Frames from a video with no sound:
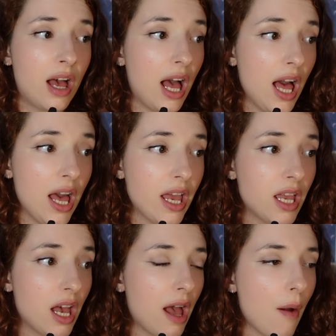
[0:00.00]
I
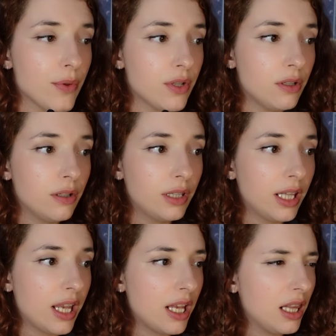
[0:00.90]

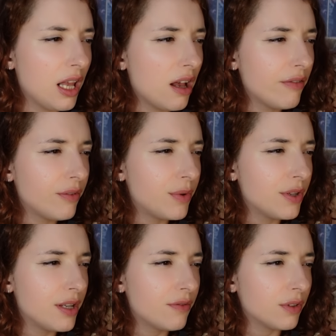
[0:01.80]
absolutely love the
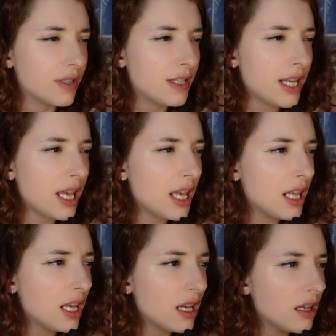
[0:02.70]
beautiful
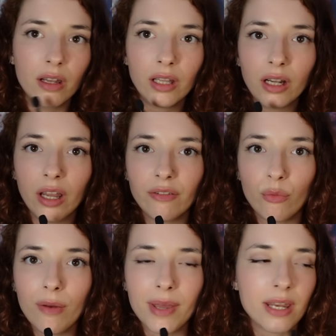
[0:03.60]
singing. Not a lot of
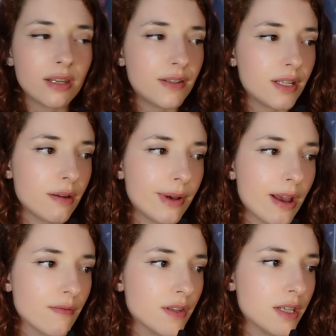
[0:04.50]
women in this team, I
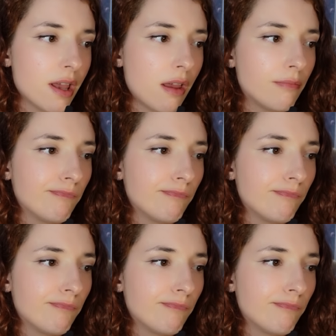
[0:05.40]
have to say.